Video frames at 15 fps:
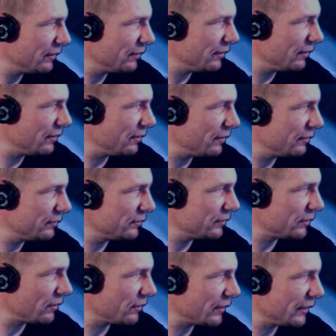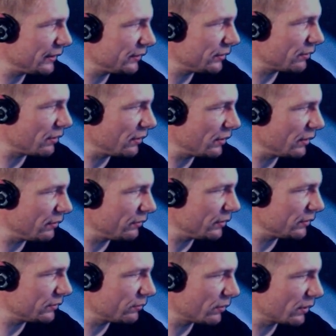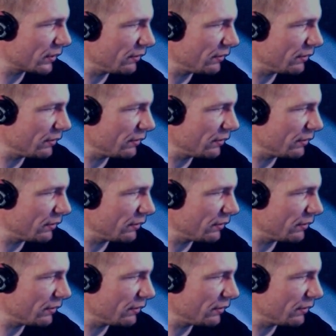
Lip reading: Huh. So I guess your audio does work